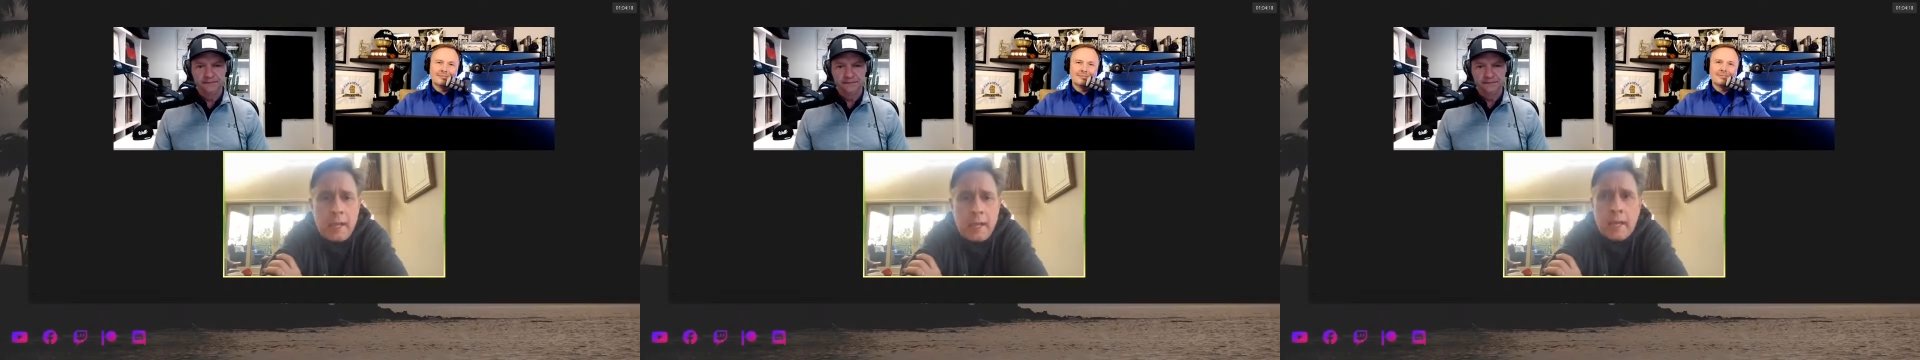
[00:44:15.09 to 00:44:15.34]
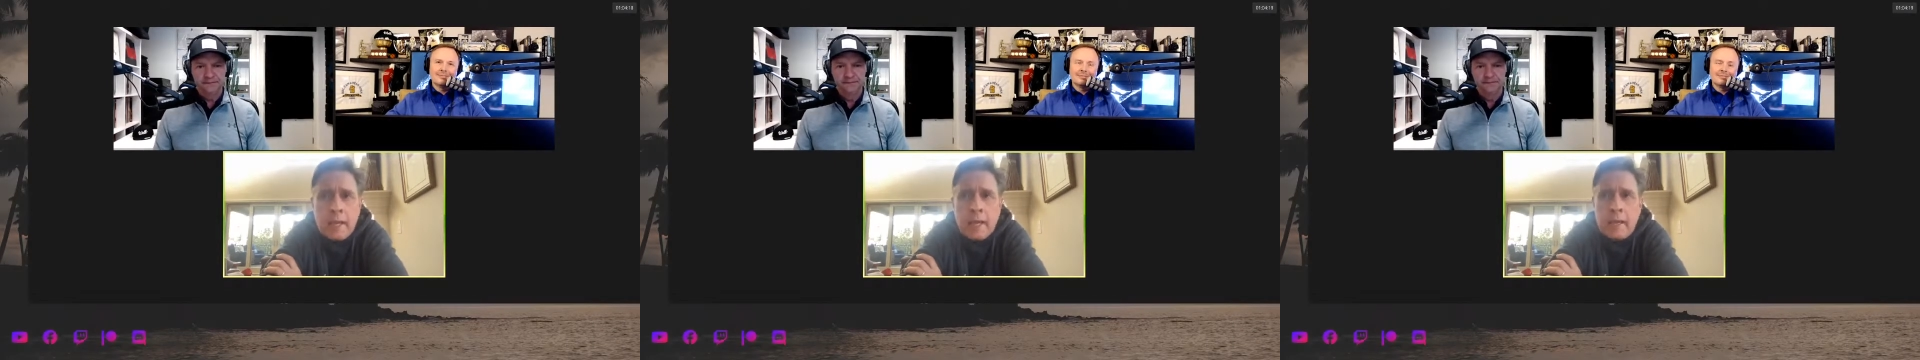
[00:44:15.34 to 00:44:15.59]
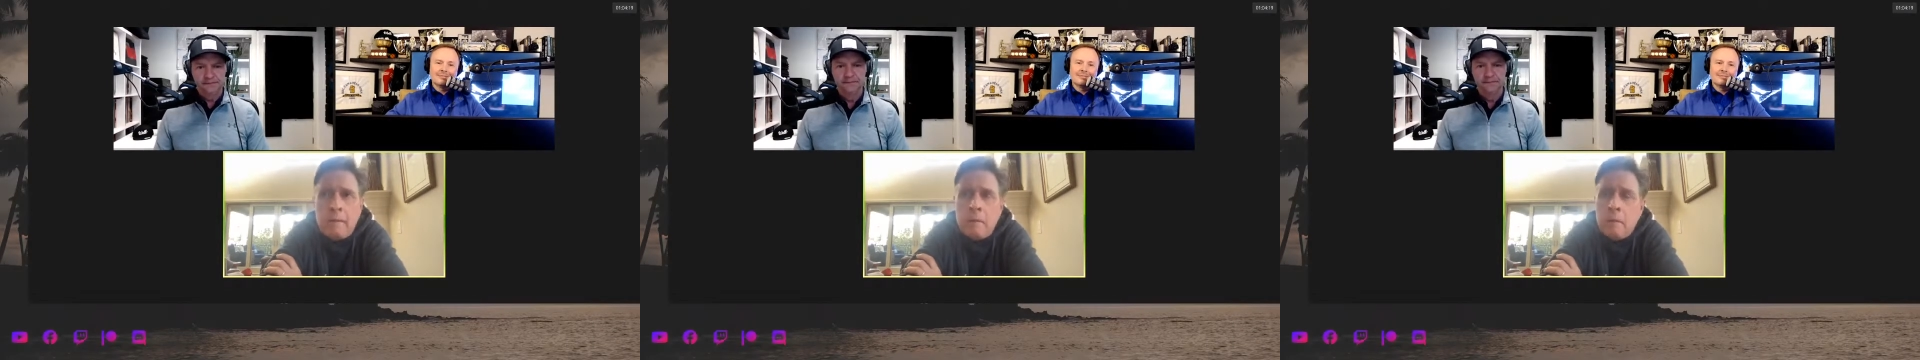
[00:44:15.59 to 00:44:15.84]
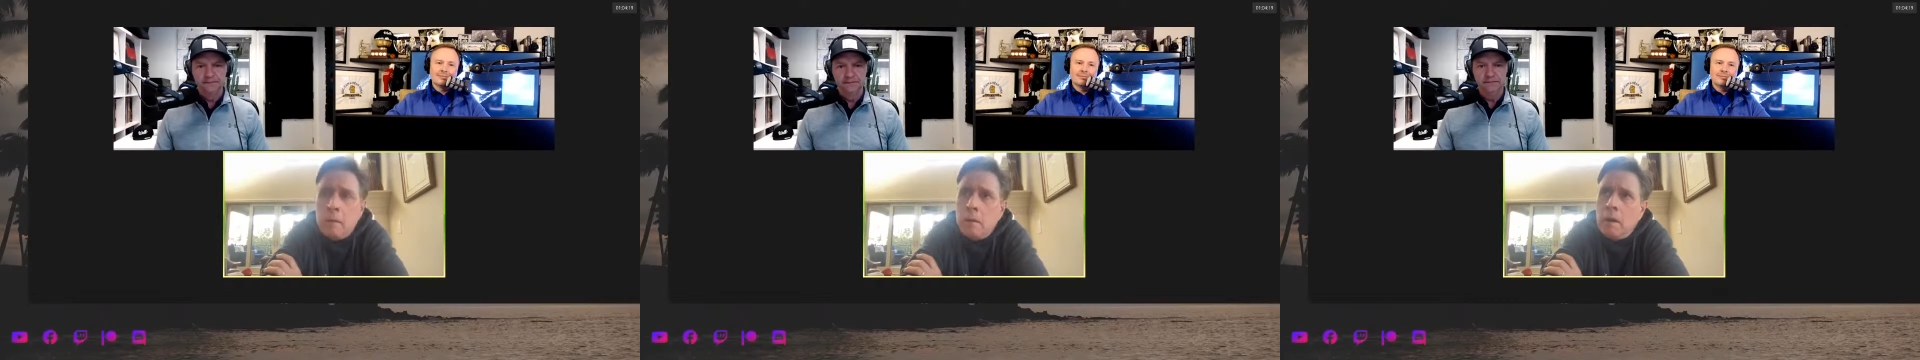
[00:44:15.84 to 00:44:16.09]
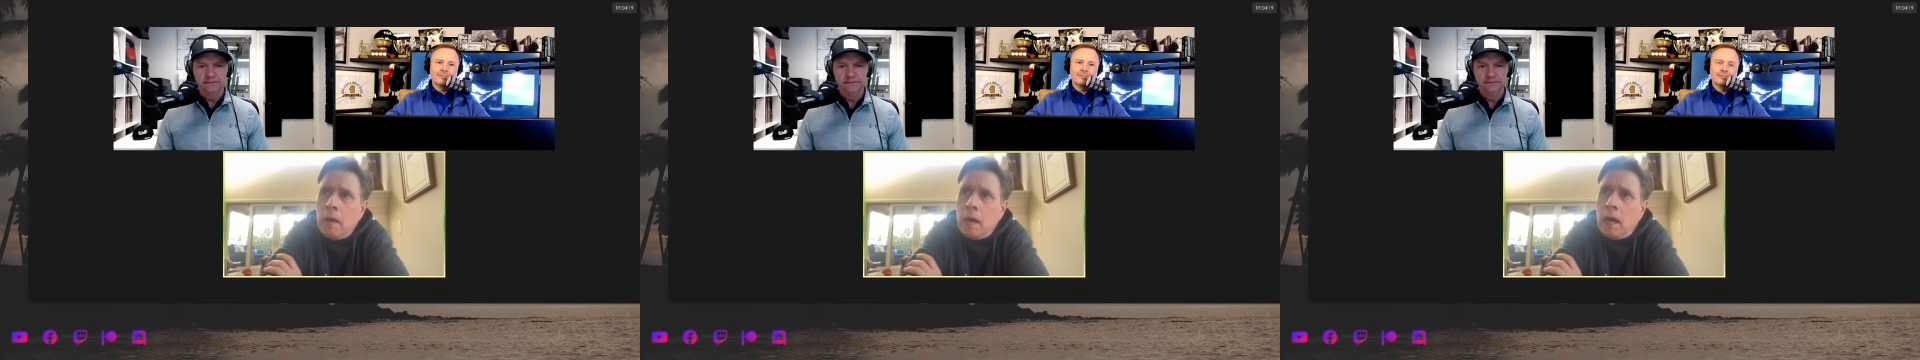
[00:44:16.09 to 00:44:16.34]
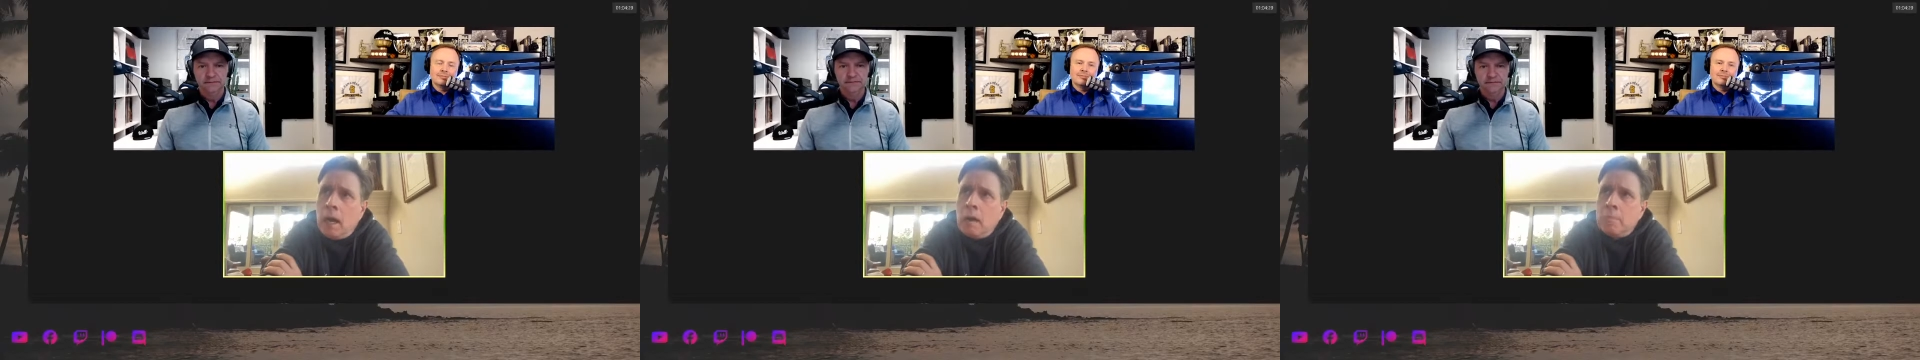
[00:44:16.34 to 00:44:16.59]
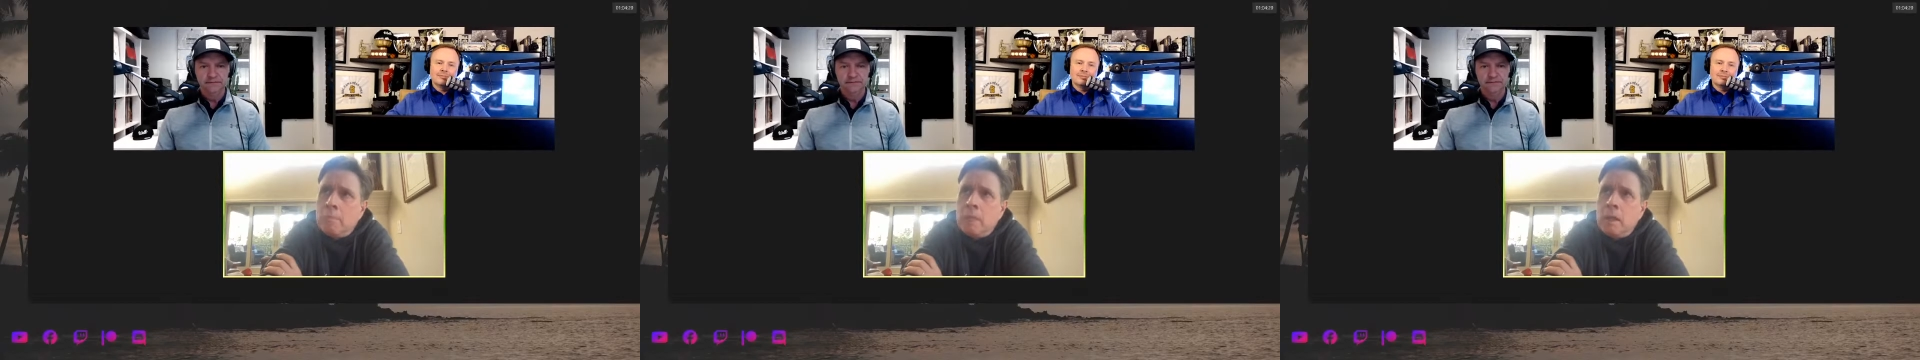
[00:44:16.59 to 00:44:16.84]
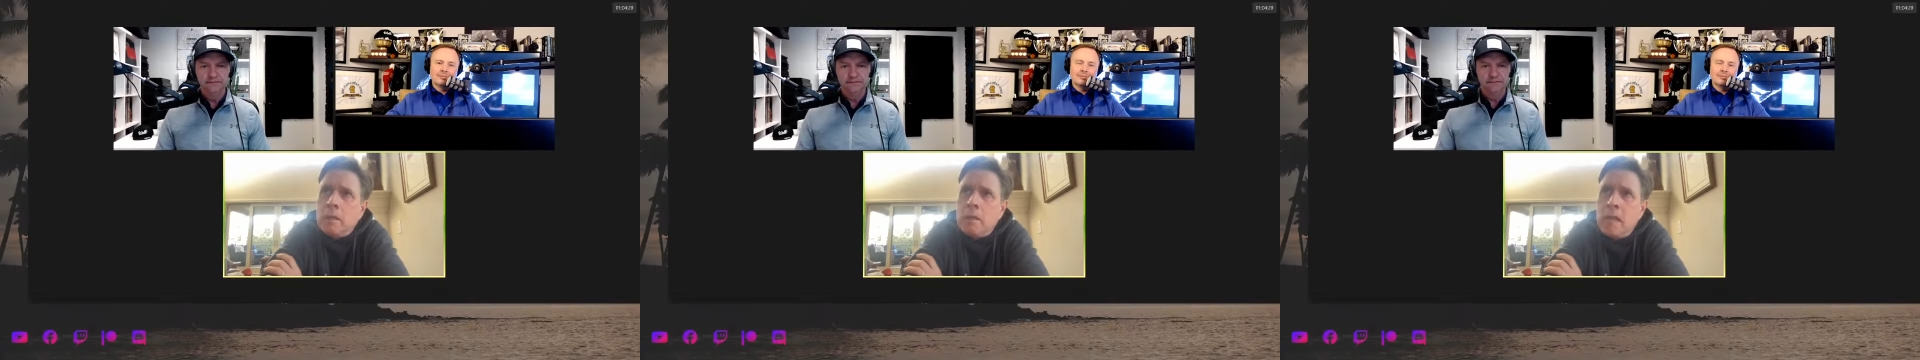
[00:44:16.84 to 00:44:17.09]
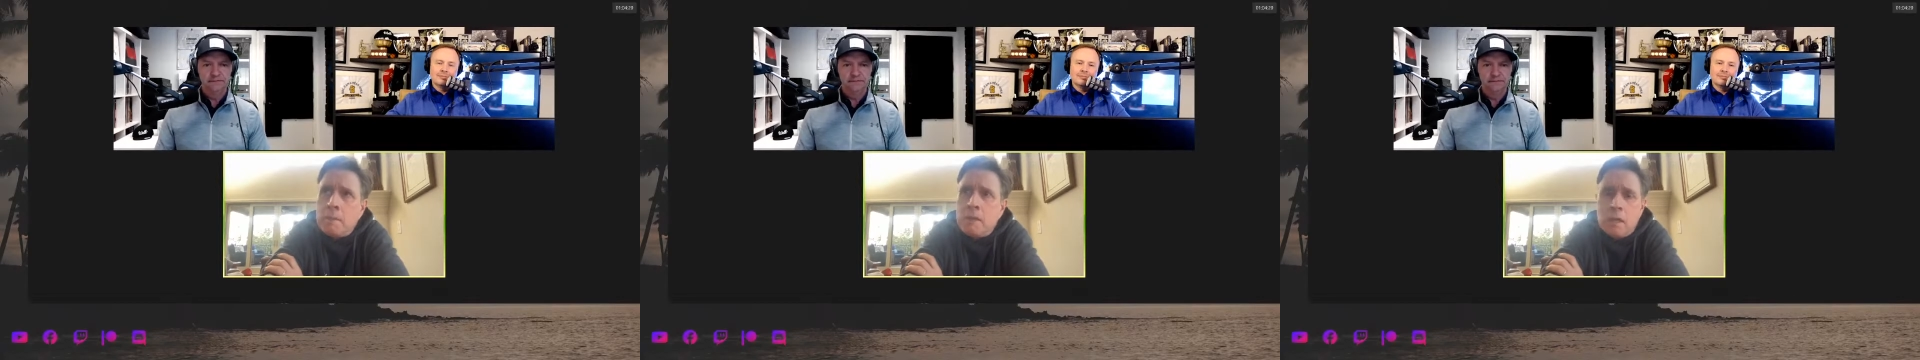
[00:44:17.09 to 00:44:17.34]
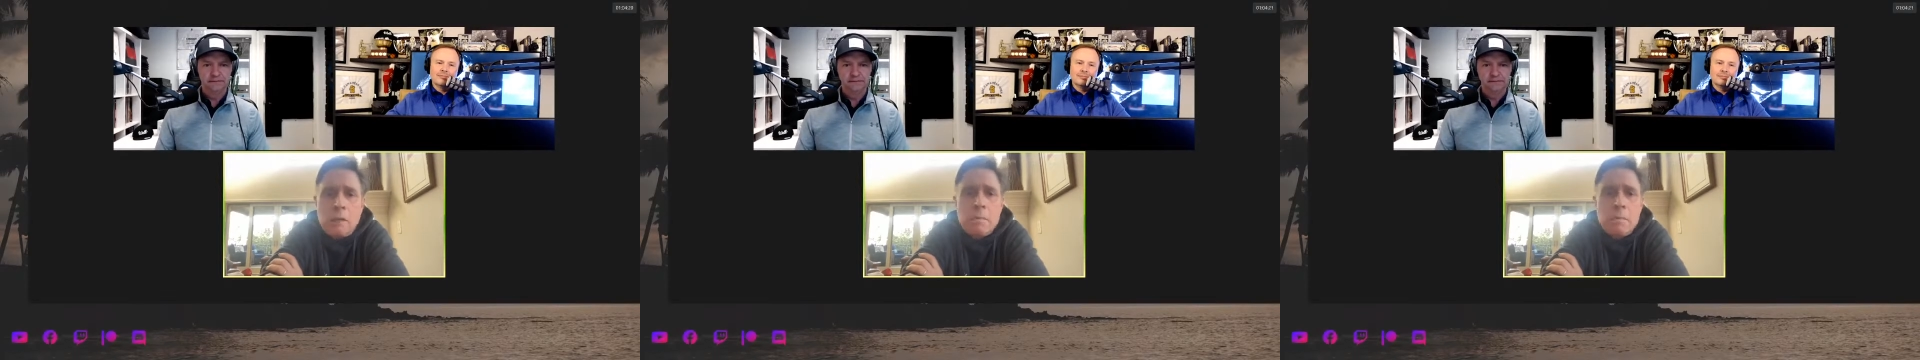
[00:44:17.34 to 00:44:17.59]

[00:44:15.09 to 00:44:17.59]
and Koepka can be